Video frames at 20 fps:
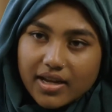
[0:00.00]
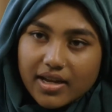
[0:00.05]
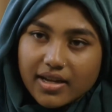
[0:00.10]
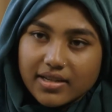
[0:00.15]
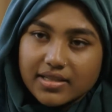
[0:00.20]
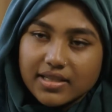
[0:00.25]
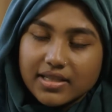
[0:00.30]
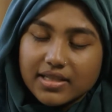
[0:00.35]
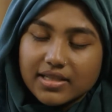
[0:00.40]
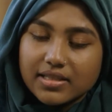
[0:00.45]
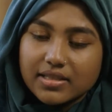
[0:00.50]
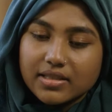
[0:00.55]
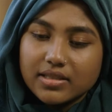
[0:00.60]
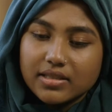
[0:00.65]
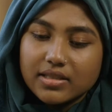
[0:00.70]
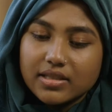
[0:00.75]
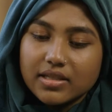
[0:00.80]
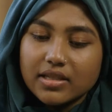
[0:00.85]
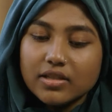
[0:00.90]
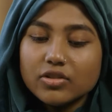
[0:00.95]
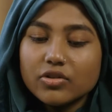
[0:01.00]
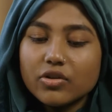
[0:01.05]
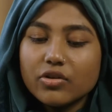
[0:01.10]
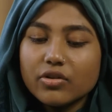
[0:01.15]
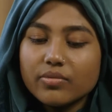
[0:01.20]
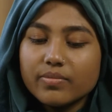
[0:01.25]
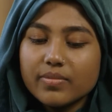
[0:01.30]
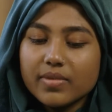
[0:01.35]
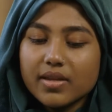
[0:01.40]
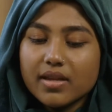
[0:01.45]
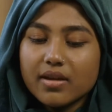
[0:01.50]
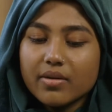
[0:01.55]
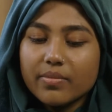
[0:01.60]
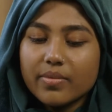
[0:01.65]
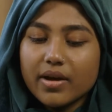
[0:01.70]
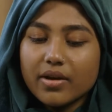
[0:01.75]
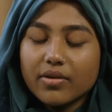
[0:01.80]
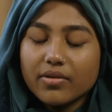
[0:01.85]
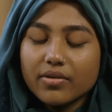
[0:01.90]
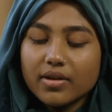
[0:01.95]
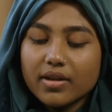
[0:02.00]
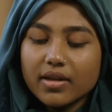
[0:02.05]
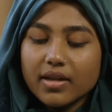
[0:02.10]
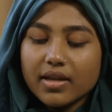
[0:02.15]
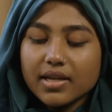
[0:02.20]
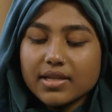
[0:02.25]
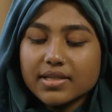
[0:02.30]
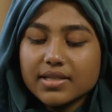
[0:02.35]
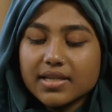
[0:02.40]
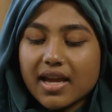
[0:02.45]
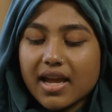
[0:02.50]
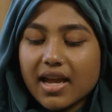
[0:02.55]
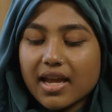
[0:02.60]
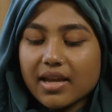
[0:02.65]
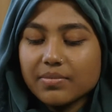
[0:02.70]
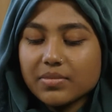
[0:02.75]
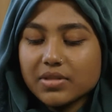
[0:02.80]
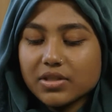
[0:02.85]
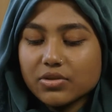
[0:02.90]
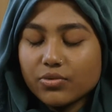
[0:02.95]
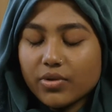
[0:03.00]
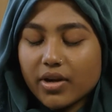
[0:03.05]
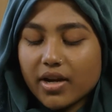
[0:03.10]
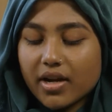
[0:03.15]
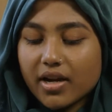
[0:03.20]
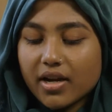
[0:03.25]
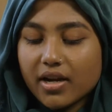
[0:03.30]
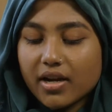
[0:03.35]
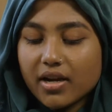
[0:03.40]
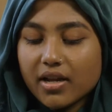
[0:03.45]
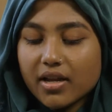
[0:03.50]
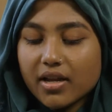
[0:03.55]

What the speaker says: And he told me about times where